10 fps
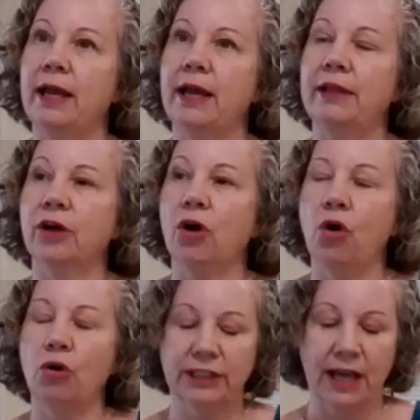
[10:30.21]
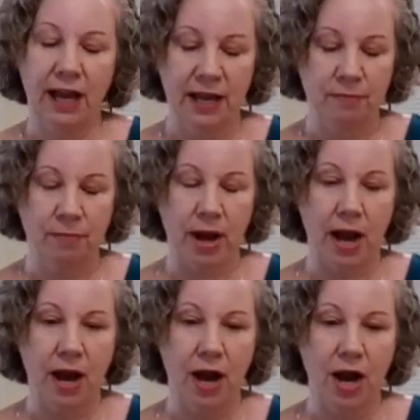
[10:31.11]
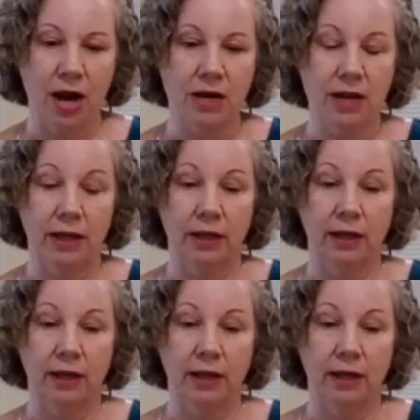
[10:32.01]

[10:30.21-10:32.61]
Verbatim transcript: and the whole time, it,